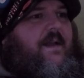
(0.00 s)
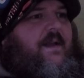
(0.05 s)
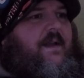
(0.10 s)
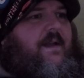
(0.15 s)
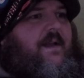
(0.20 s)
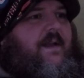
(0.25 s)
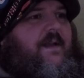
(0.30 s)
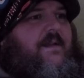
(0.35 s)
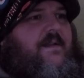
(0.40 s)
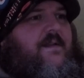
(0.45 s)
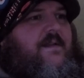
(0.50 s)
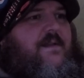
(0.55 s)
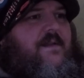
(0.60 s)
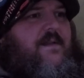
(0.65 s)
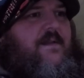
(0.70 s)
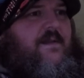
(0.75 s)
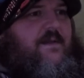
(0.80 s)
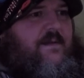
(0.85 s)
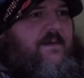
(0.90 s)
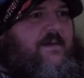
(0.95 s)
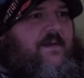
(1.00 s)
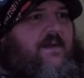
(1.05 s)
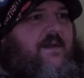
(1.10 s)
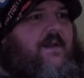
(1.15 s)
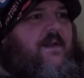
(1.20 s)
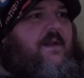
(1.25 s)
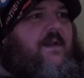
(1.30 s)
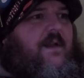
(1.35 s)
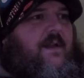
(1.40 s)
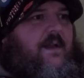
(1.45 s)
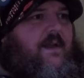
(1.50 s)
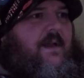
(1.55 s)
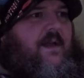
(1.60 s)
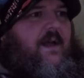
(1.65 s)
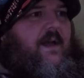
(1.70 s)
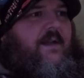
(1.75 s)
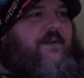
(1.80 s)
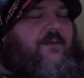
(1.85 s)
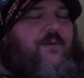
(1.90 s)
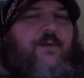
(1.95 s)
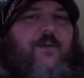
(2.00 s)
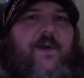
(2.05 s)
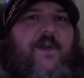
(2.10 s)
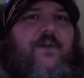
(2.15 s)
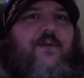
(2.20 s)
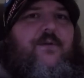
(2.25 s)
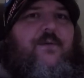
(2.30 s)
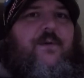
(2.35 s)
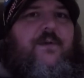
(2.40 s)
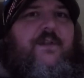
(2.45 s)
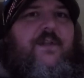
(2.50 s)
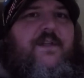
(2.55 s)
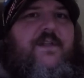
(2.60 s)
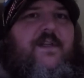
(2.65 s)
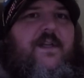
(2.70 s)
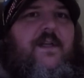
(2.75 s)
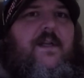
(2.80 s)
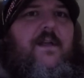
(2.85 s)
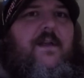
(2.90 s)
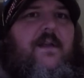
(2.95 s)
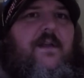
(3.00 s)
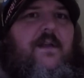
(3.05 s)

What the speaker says: it. I don't quite know what to say.